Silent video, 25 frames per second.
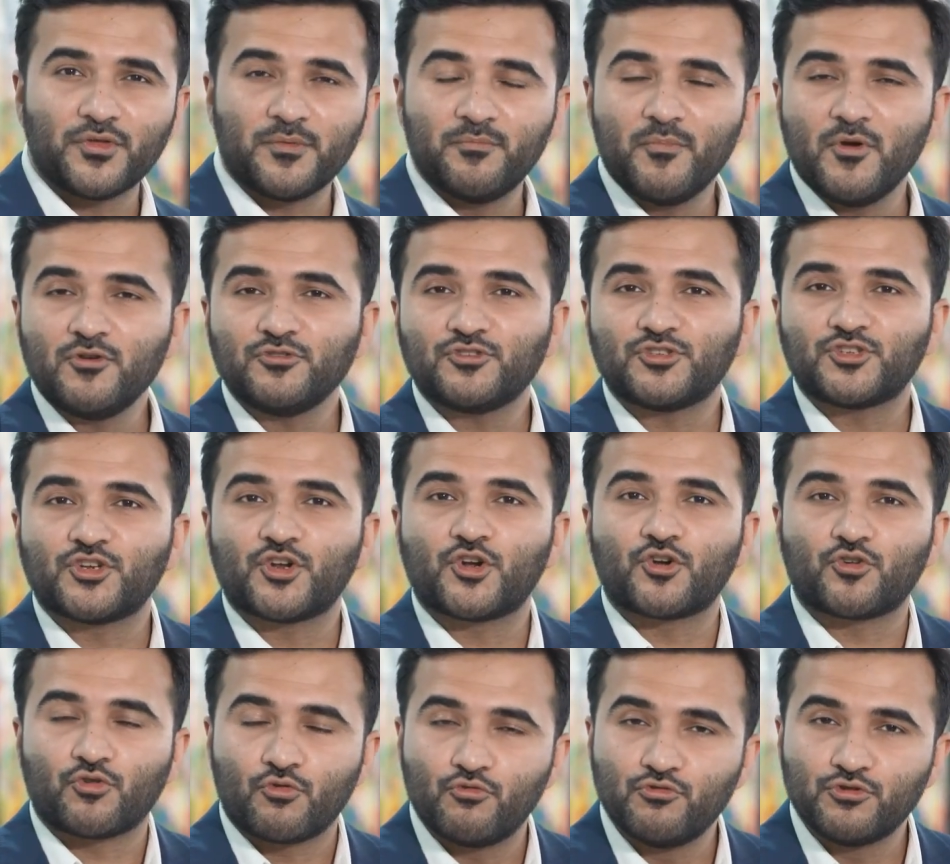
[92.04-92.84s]
the most
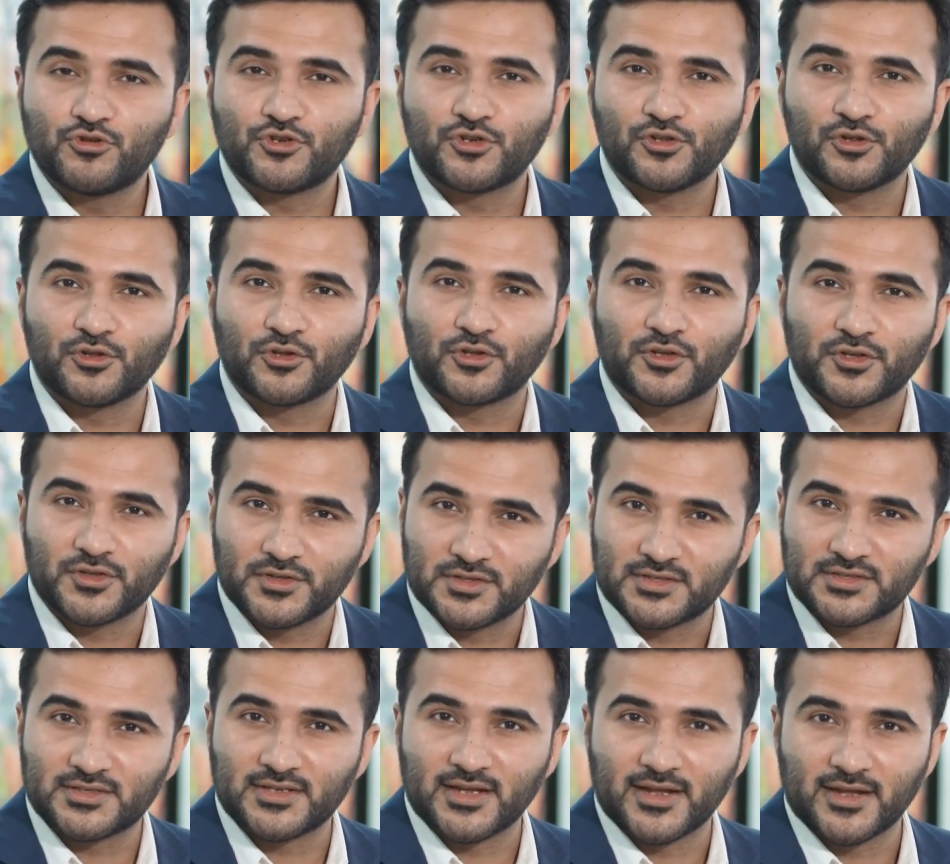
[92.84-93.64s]
crucial
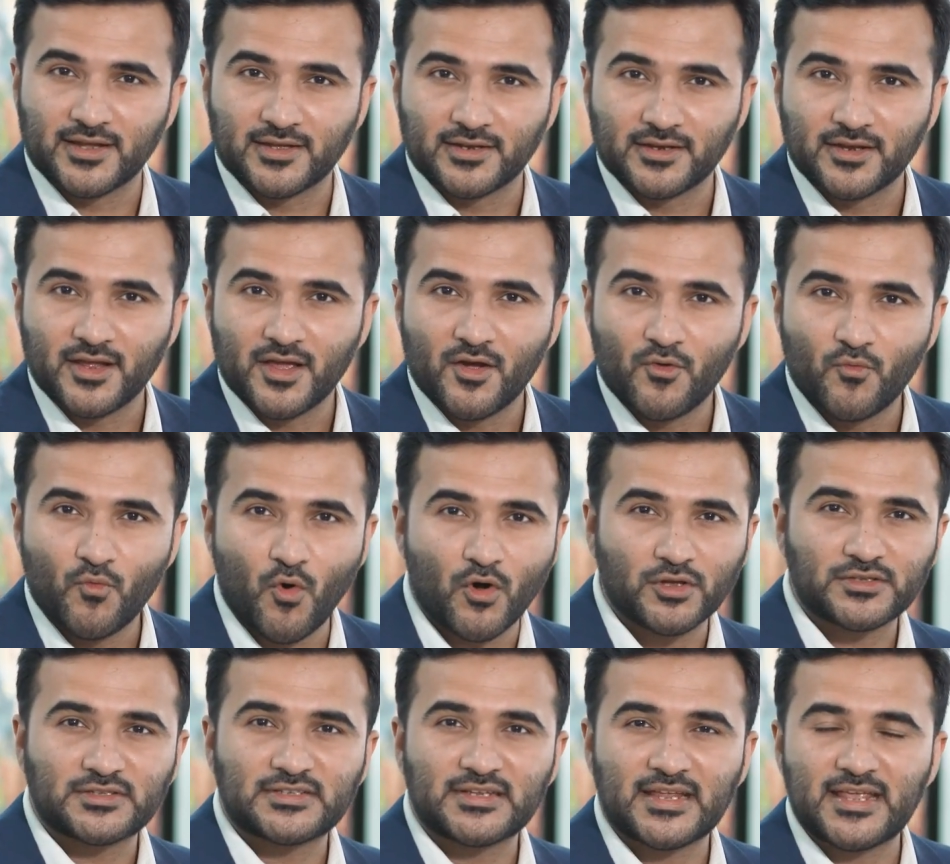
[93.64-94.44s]
concern,
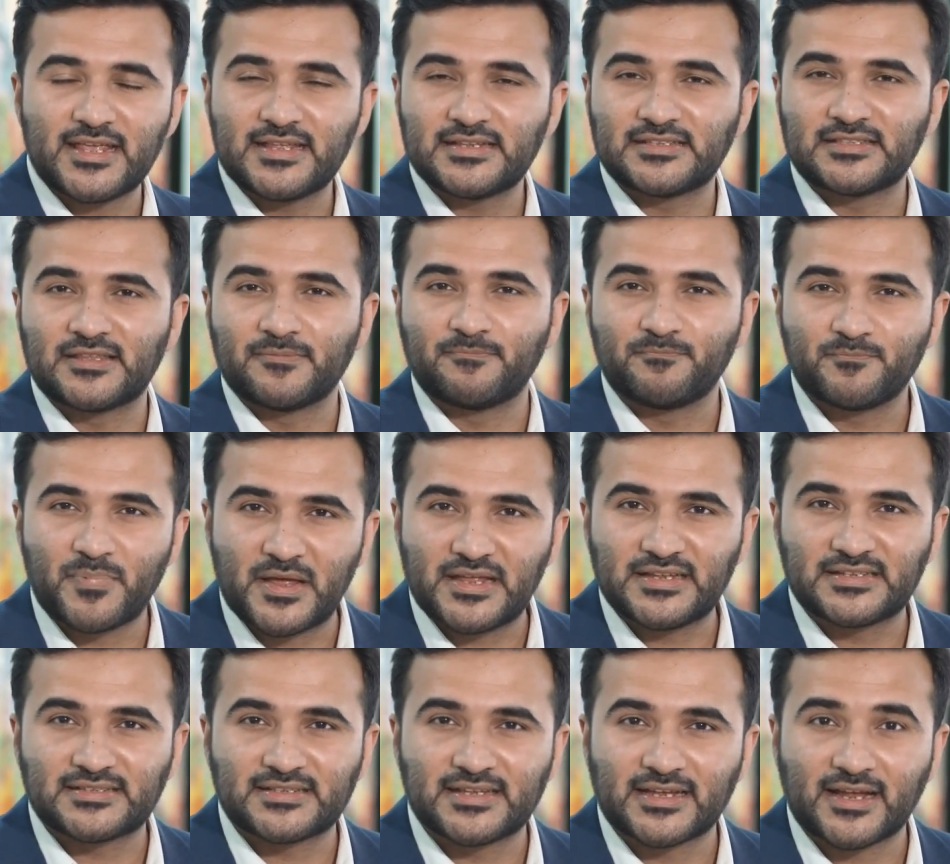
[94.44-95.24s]
what is the
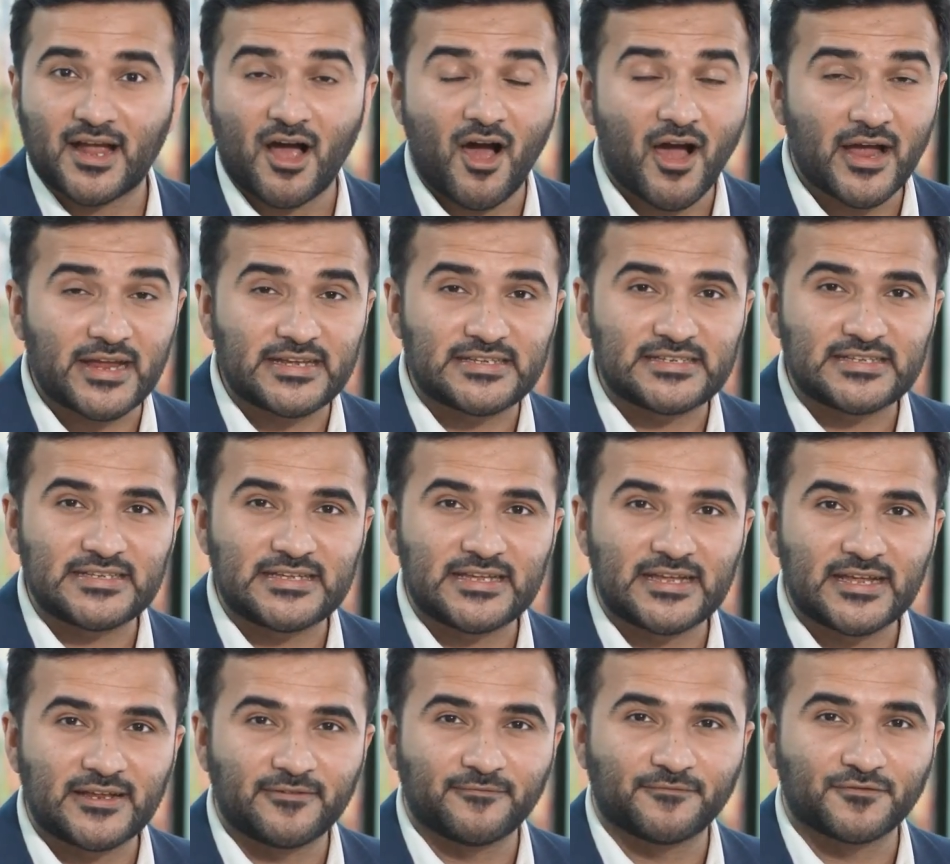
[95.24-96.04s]
basic I
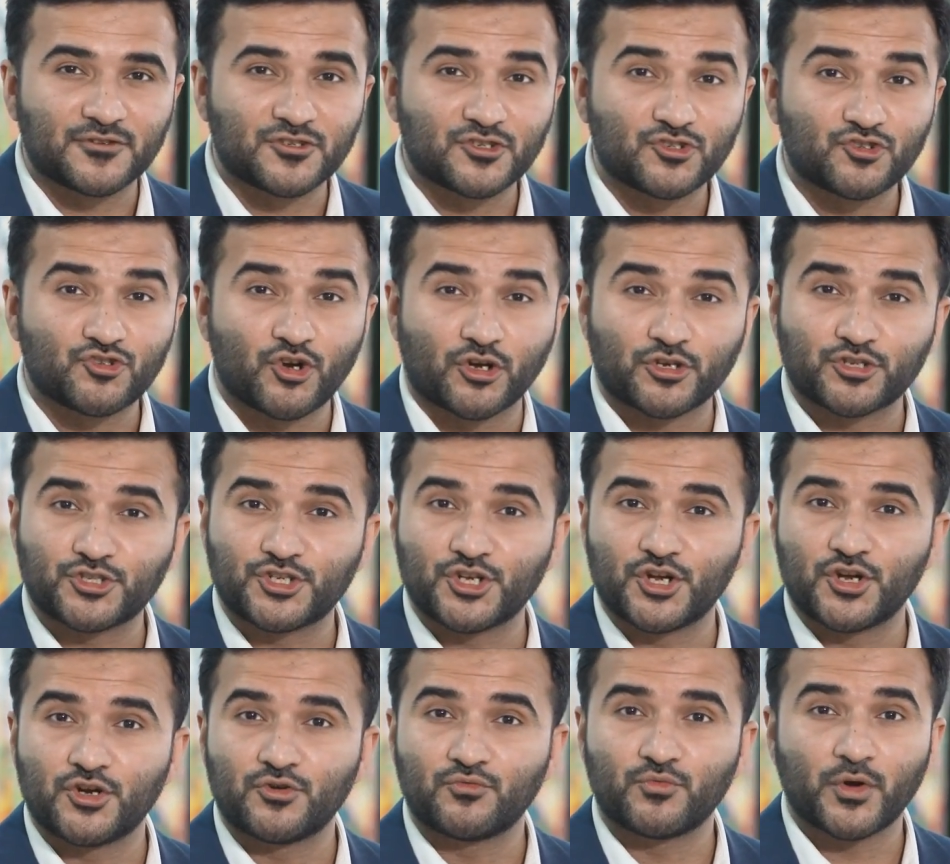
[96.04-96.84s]
T
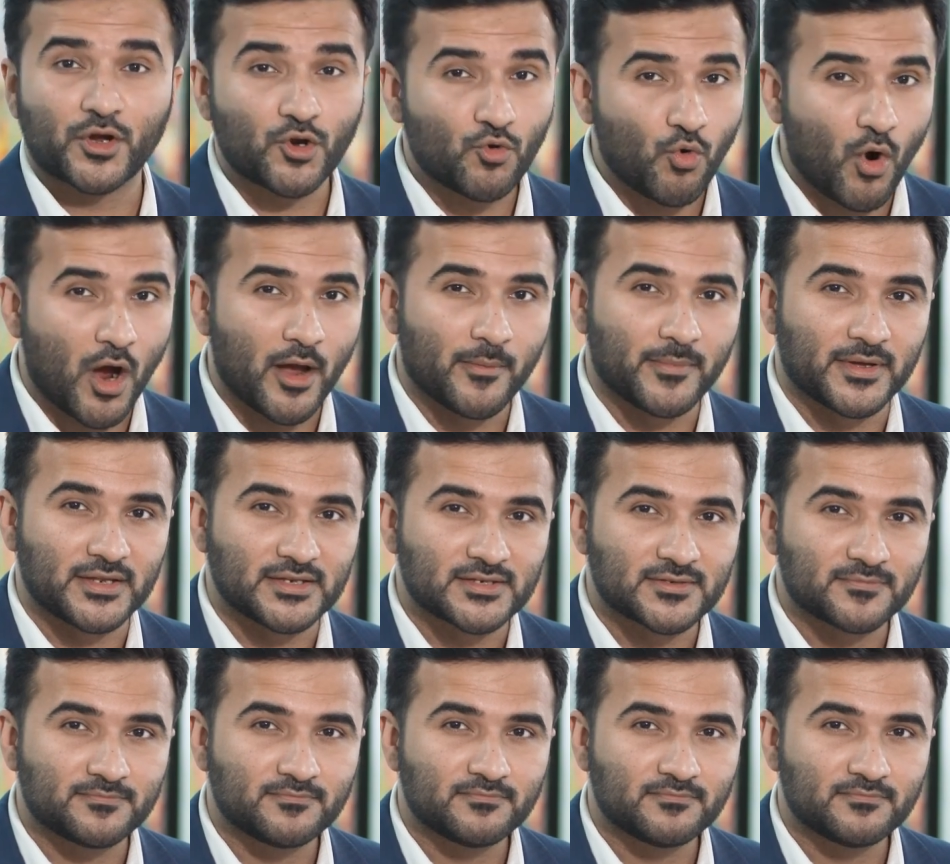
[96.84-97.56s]
infrastructure requirement?